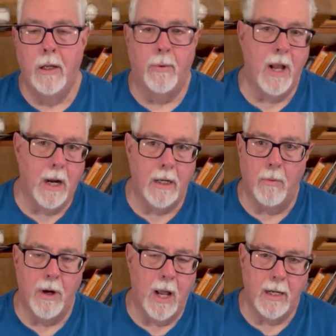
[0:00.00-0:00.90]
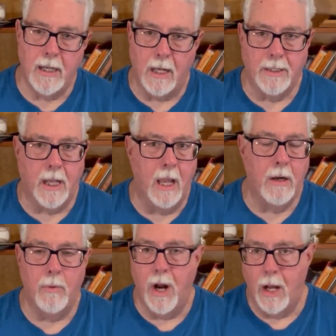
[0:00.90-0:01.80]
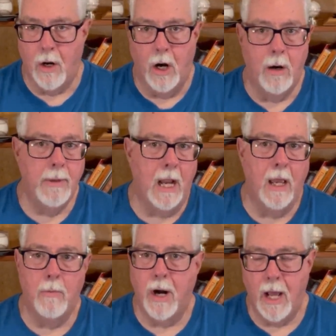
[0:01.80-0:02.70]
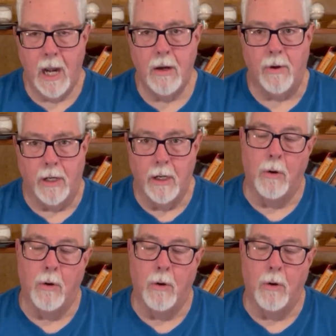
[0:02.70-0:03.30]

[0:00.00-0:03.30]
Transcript: we're not intoxicated, we're not armed, and we're not angry.